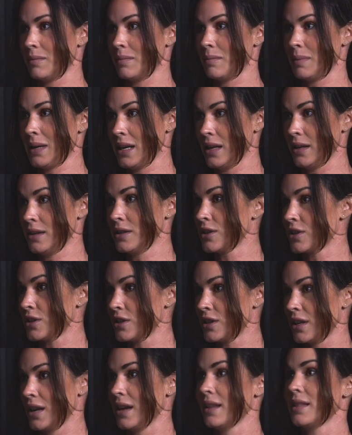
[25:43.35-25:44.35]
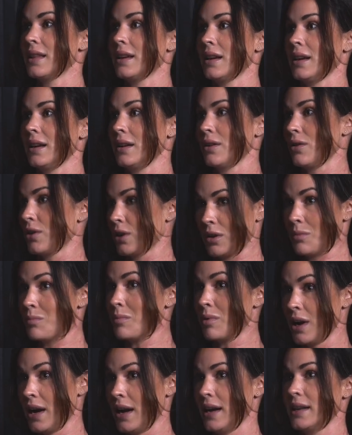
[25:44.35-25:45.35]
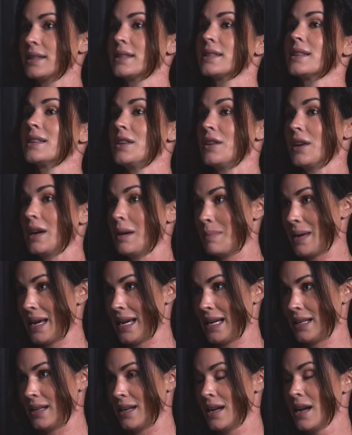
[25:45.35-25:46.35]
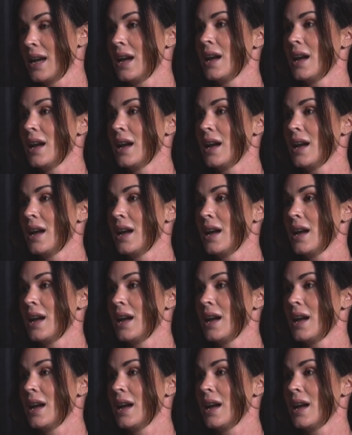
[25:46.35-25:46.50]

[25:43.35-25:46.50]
pinched and then or compressed and you get pain.